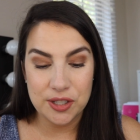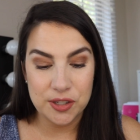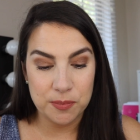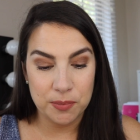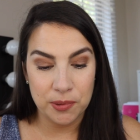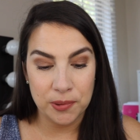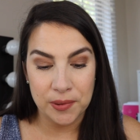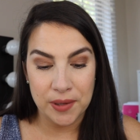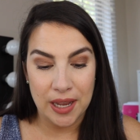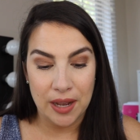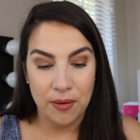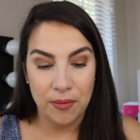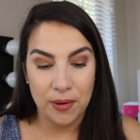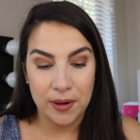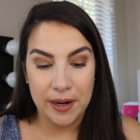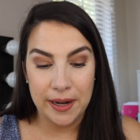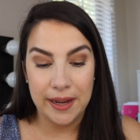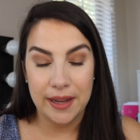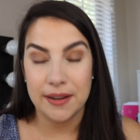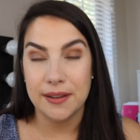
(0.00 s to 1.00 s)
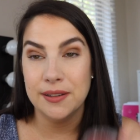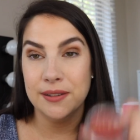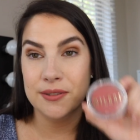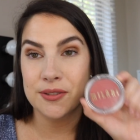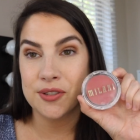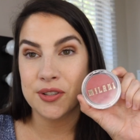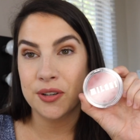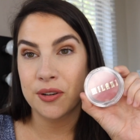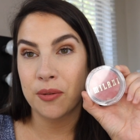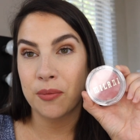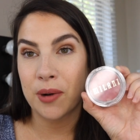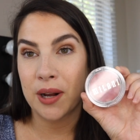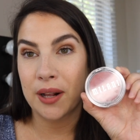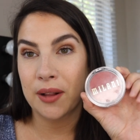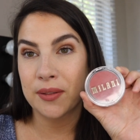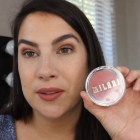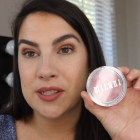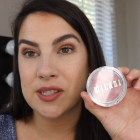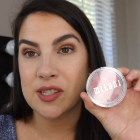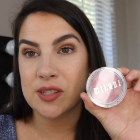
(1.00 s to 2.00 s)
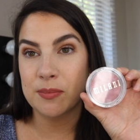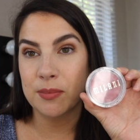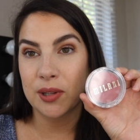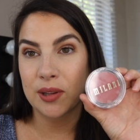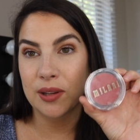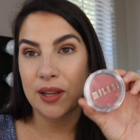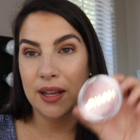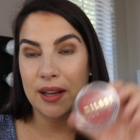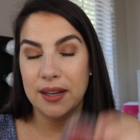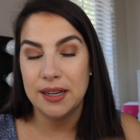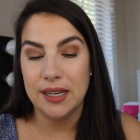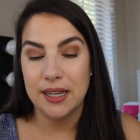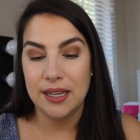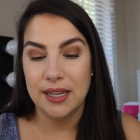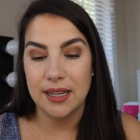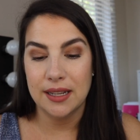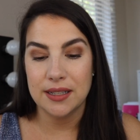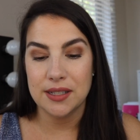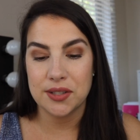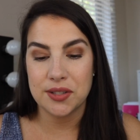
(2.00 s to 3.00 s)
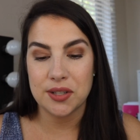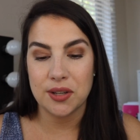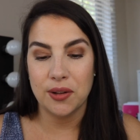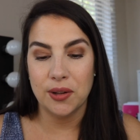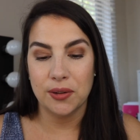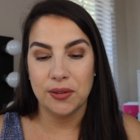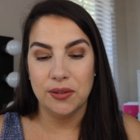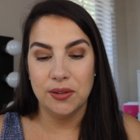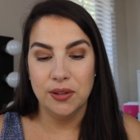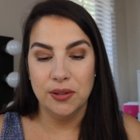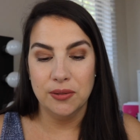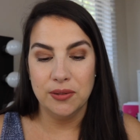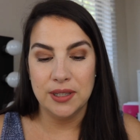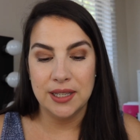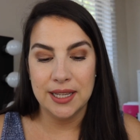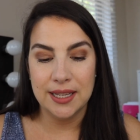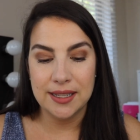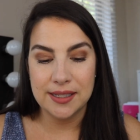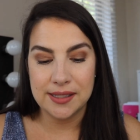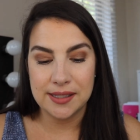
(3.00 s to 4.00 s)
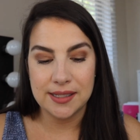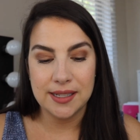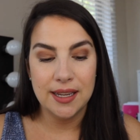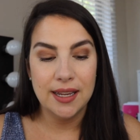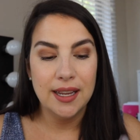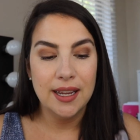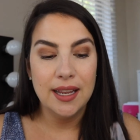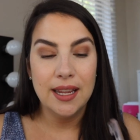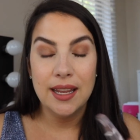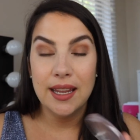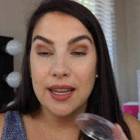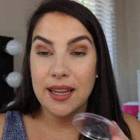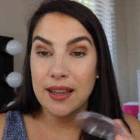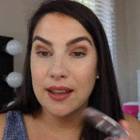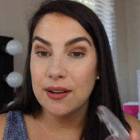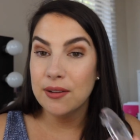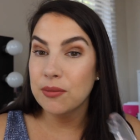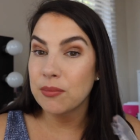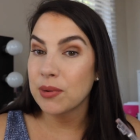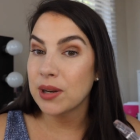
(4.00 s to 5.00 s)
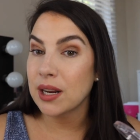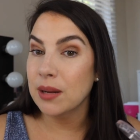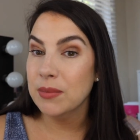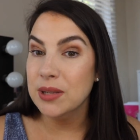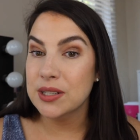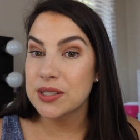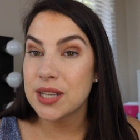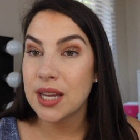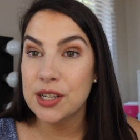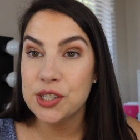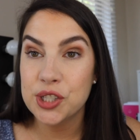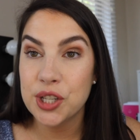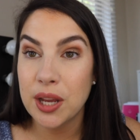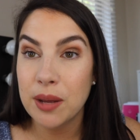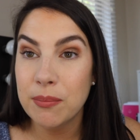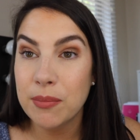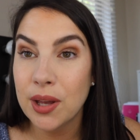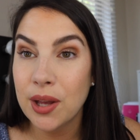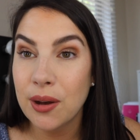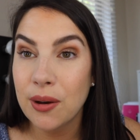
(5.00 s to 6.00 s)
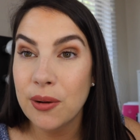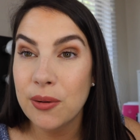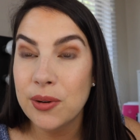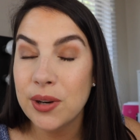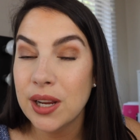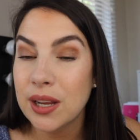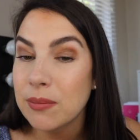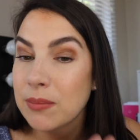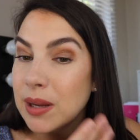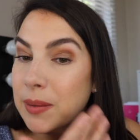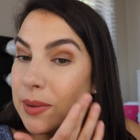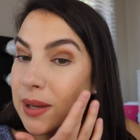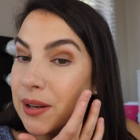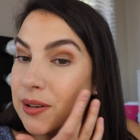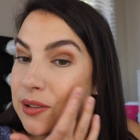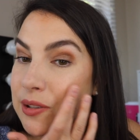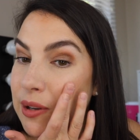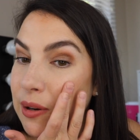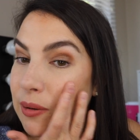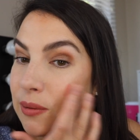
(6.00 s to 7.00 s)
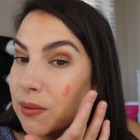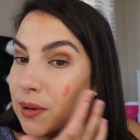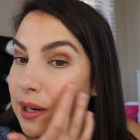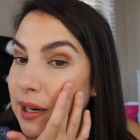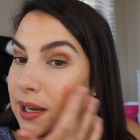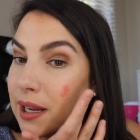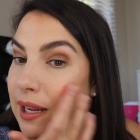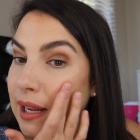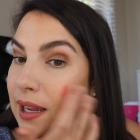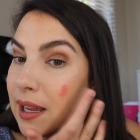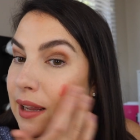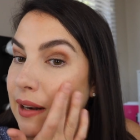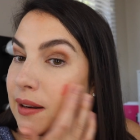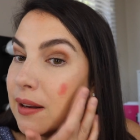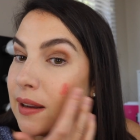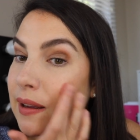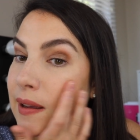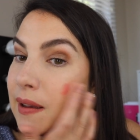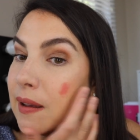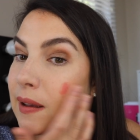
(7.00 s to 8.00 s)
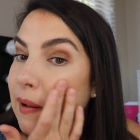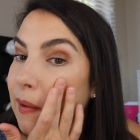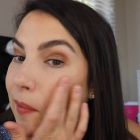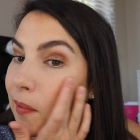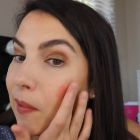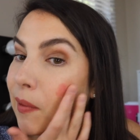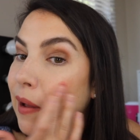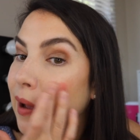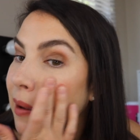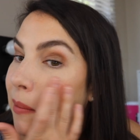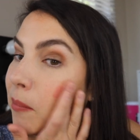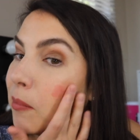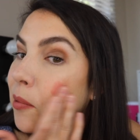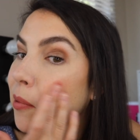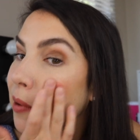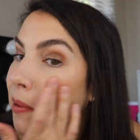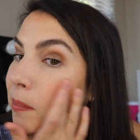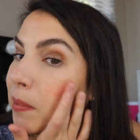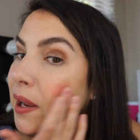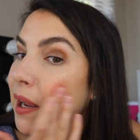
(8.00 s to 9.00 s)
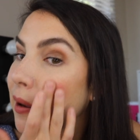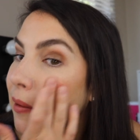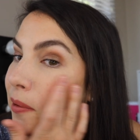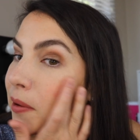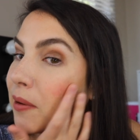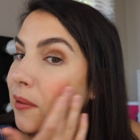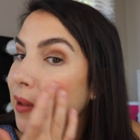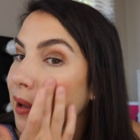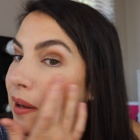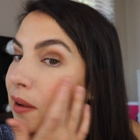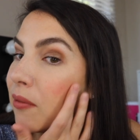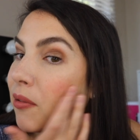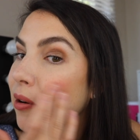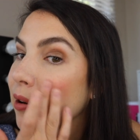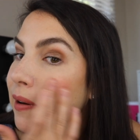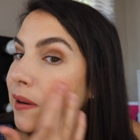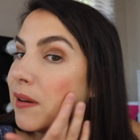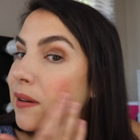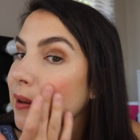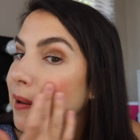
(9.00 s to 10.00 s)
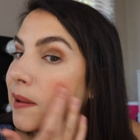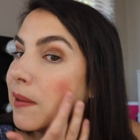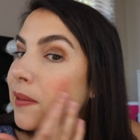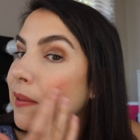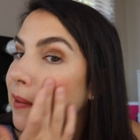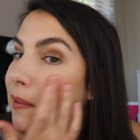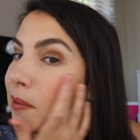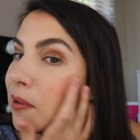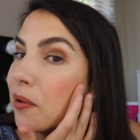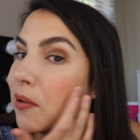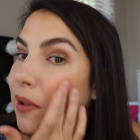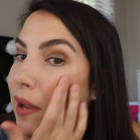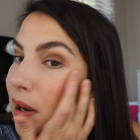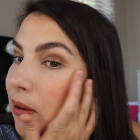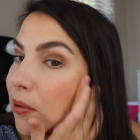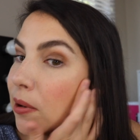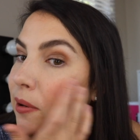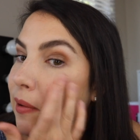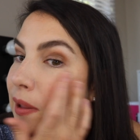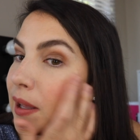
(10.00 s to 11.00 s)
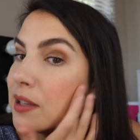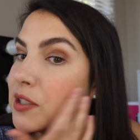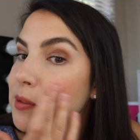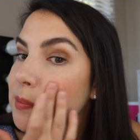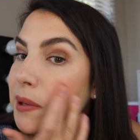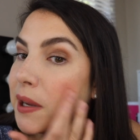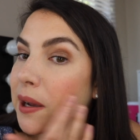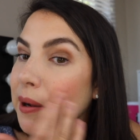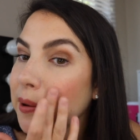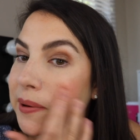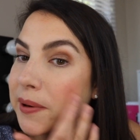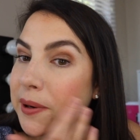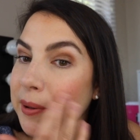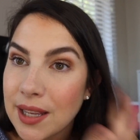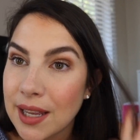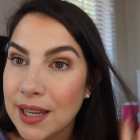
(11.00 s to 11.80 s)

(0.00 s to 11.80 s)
just pulled out one I hadn't used in a while. This is Milani, and it's called Nude Kiss. And when I'm in touch-up mode, and maybe I don't want to add a lot more powder, like I've already done the little Hourglass powder,